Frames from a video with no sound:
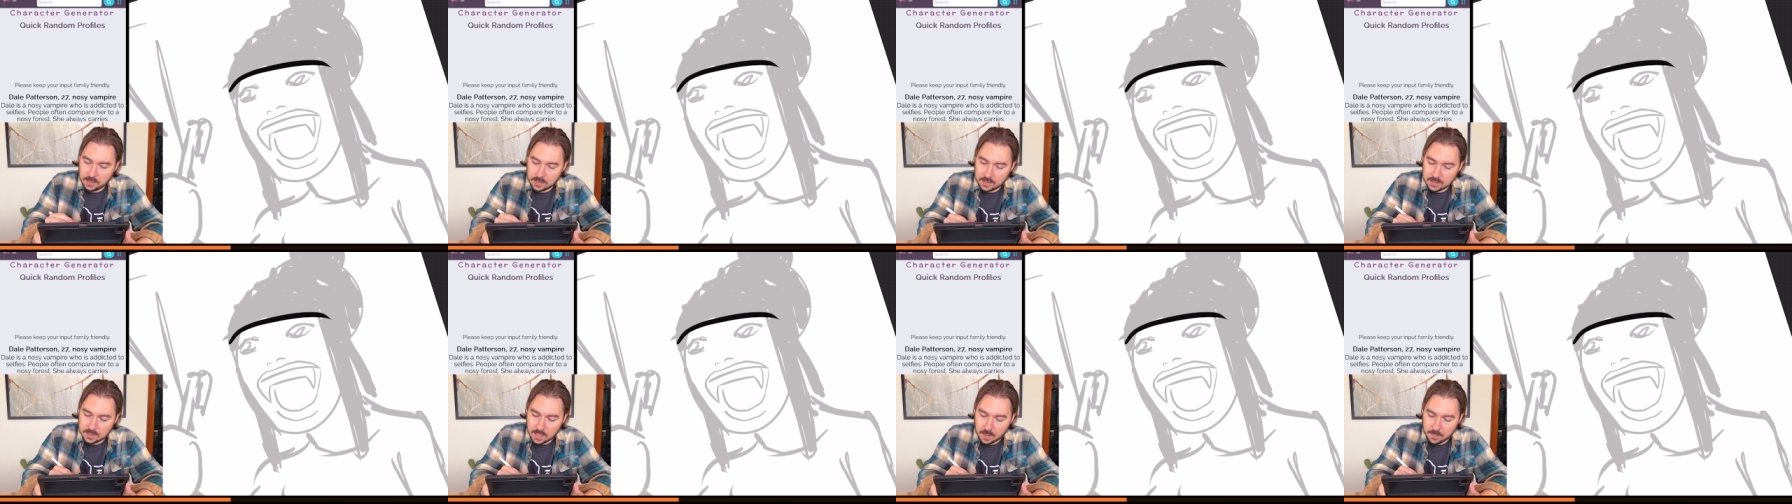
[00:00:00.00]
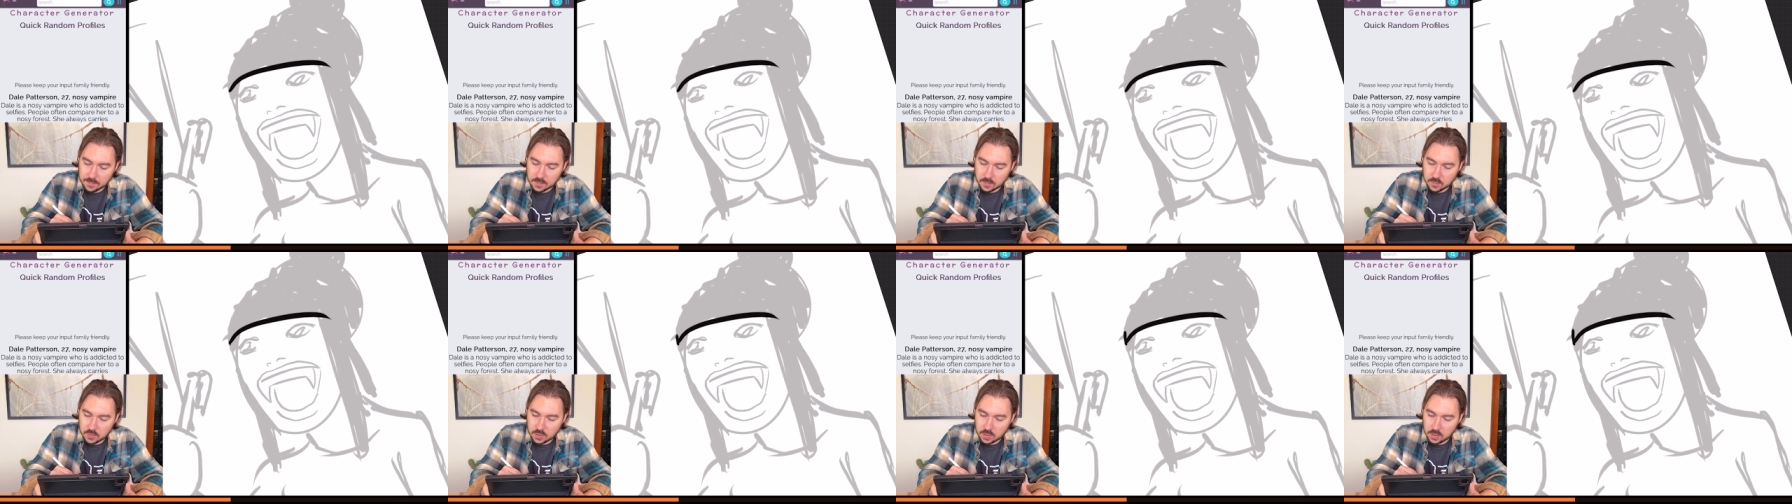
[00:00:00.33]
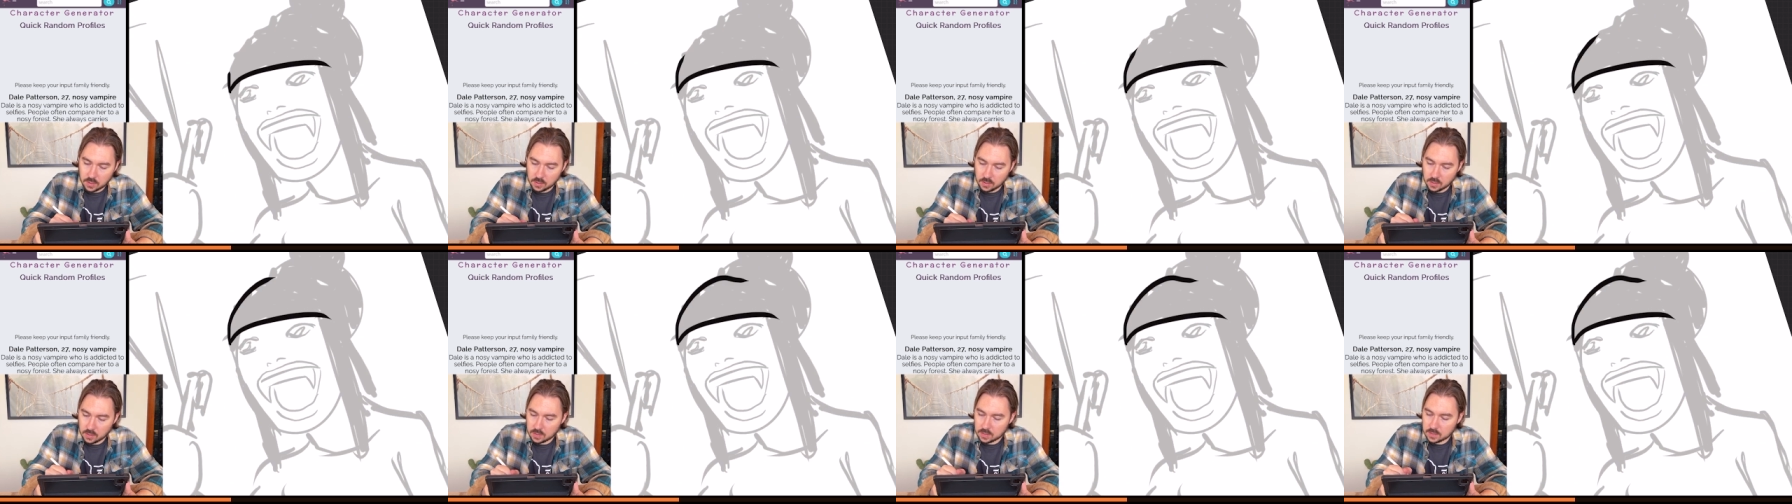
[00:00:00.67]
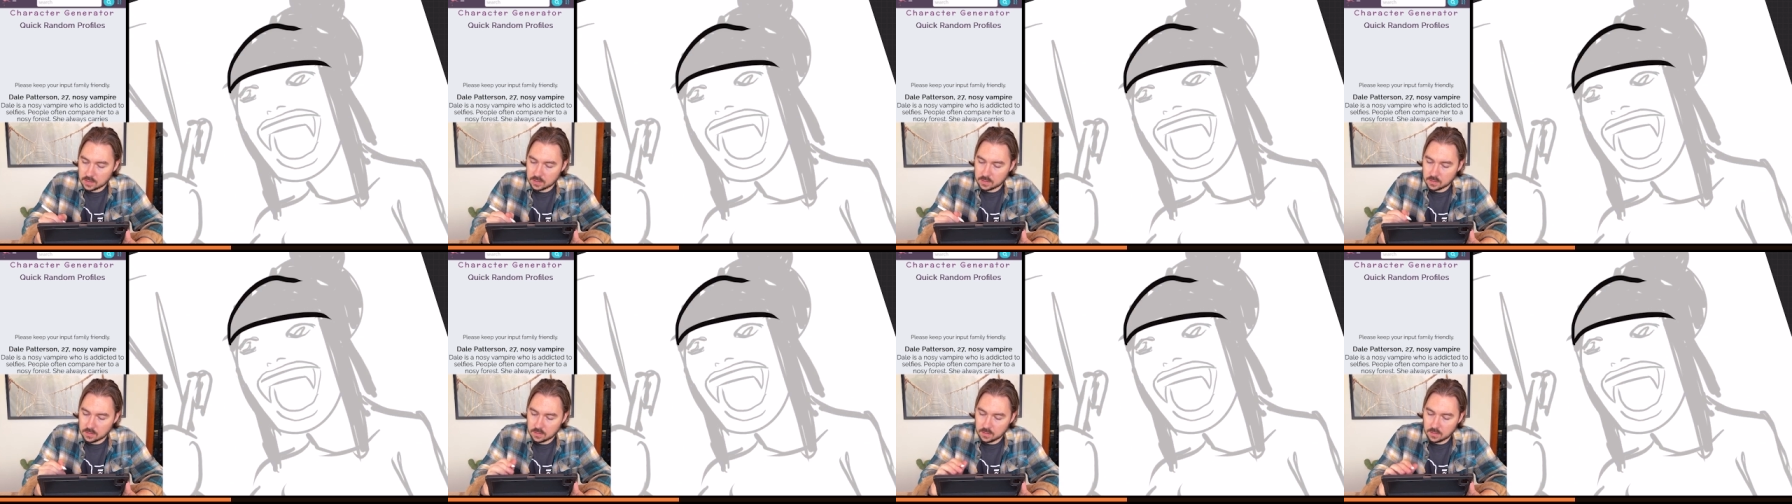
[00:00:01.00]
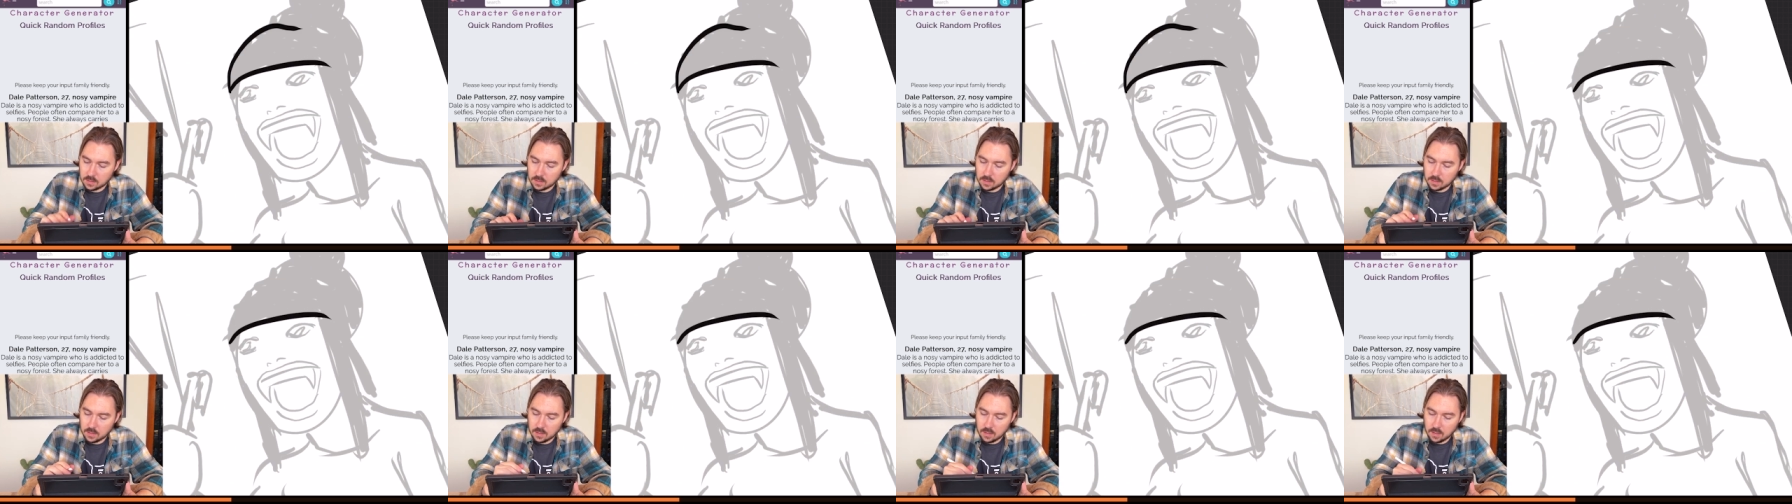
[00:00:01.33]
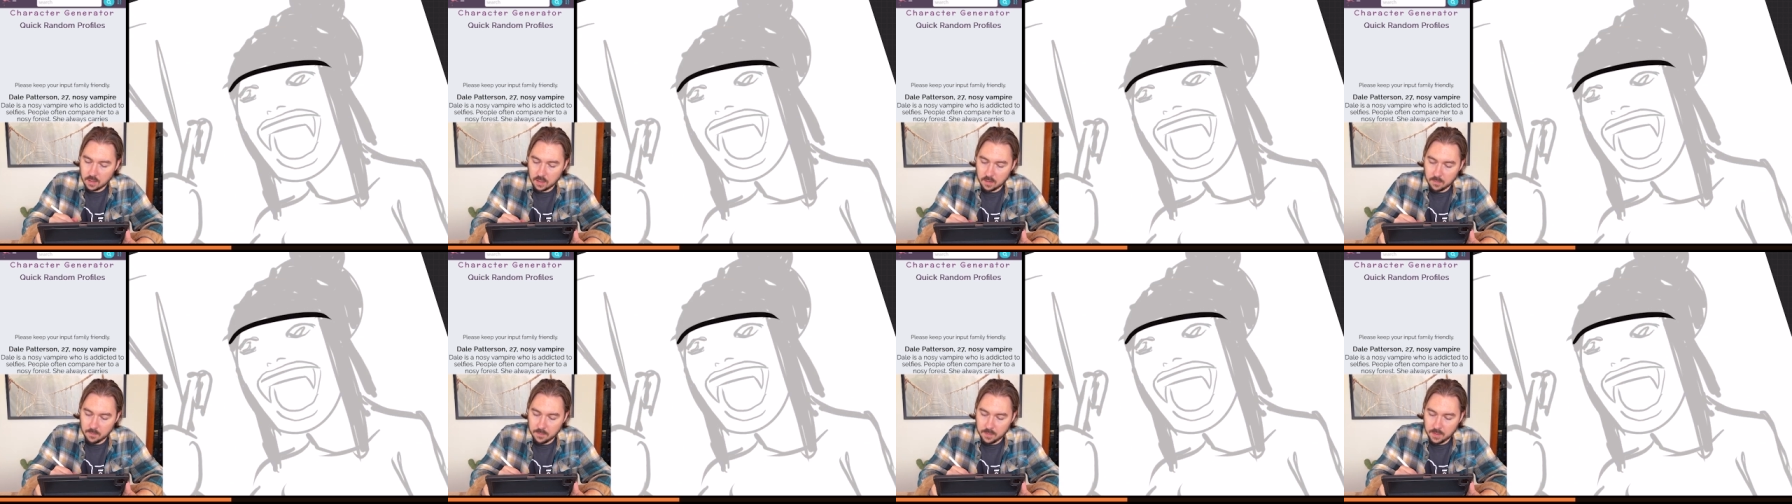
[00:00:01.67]
this up so she looks
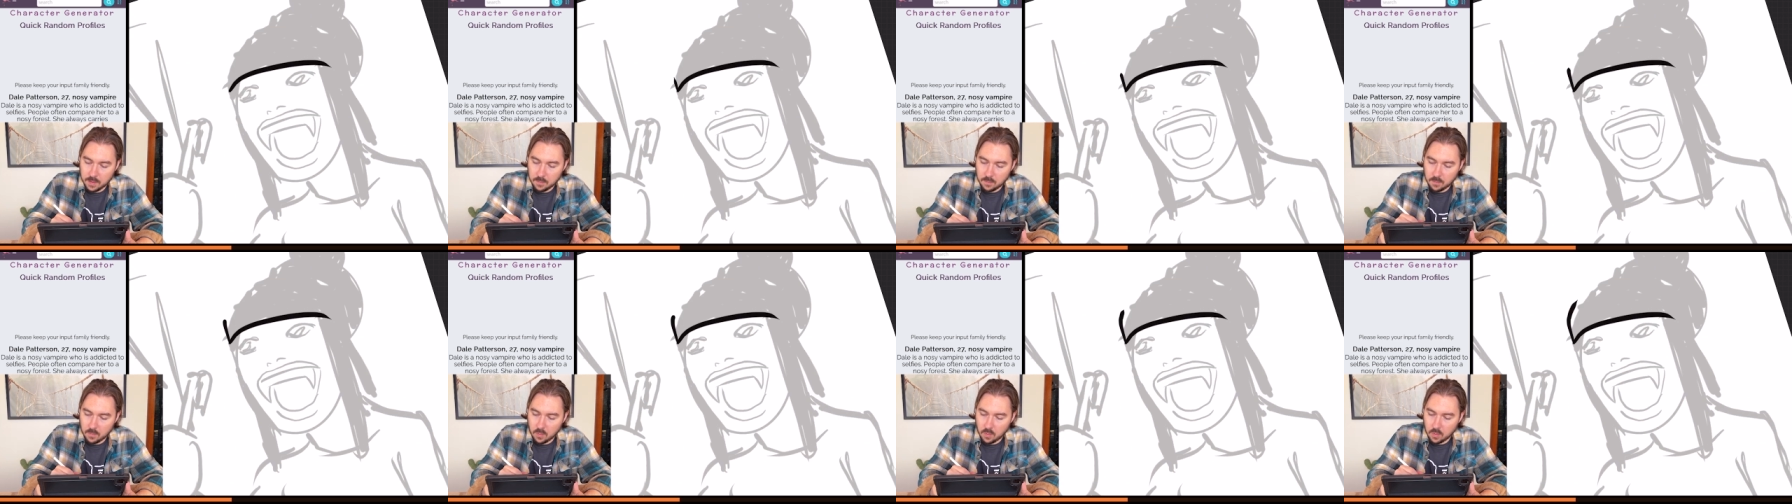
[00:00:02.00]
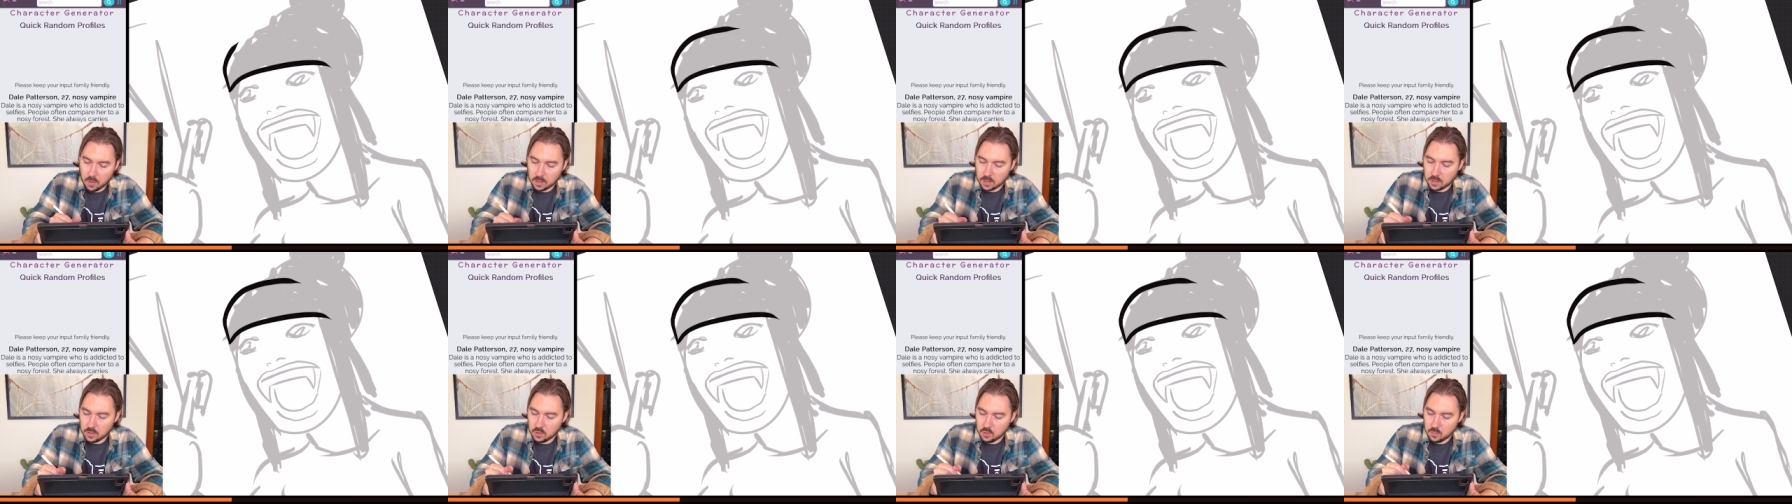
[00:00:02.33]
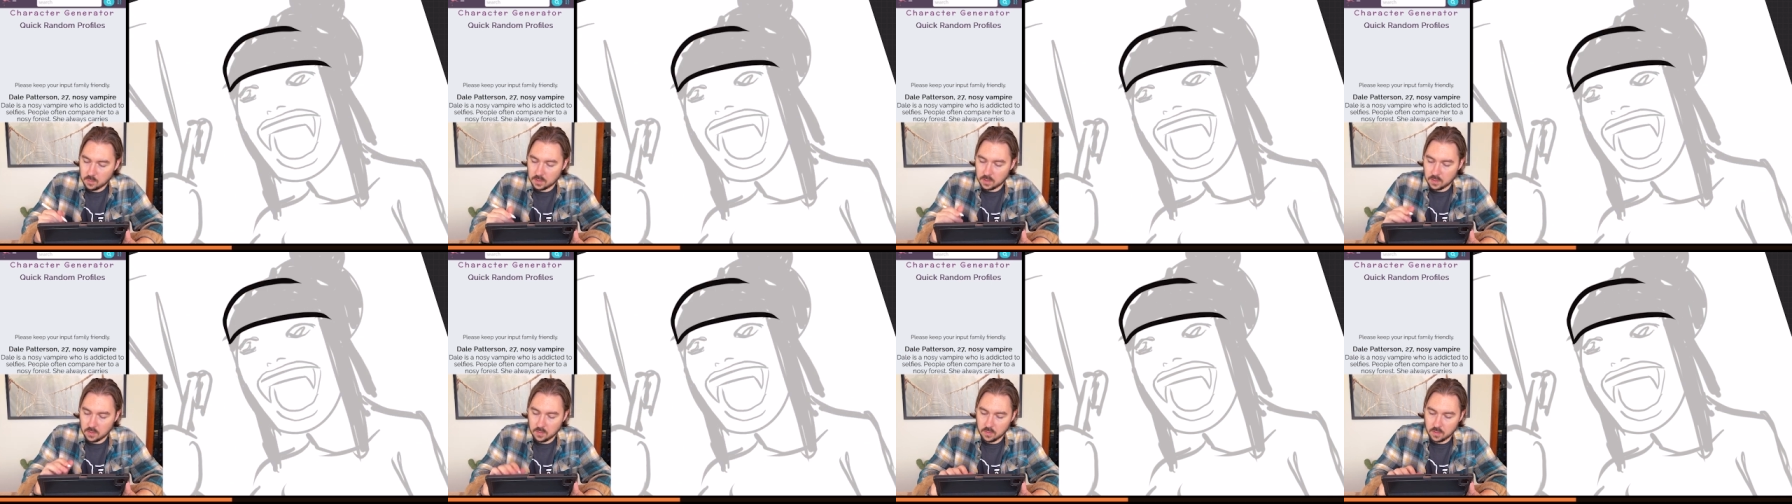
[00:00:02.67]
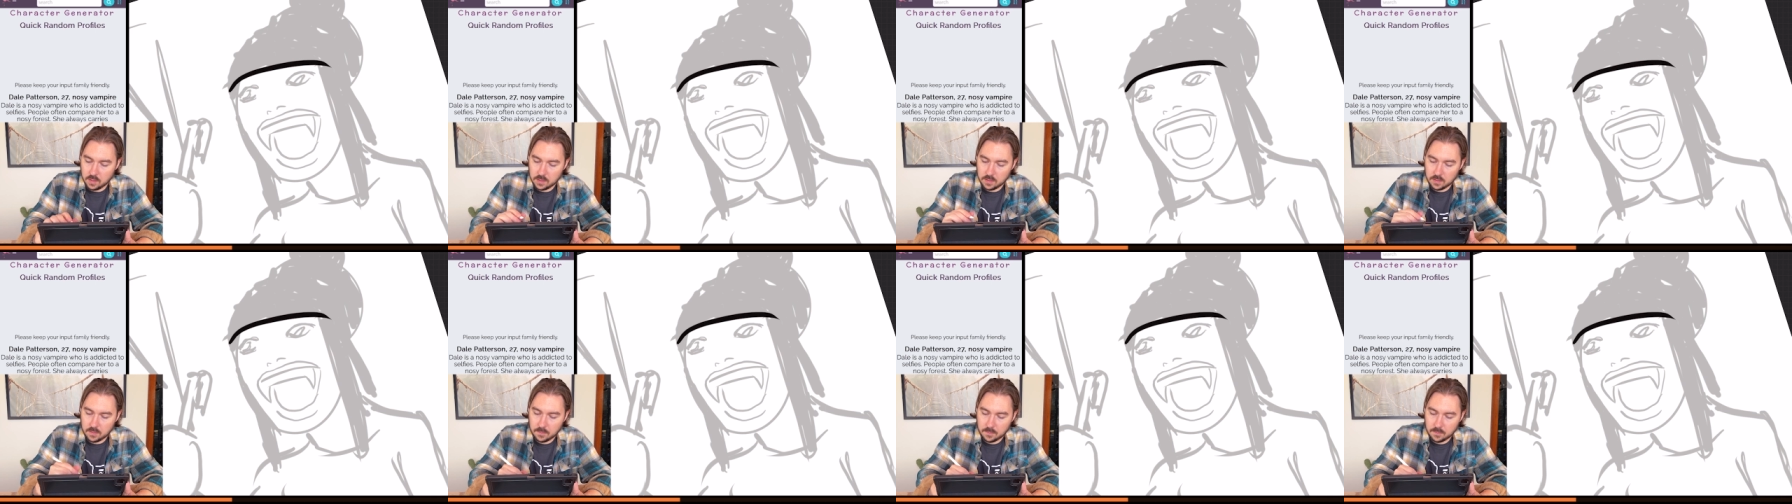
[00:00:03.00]
a bit more humanoid.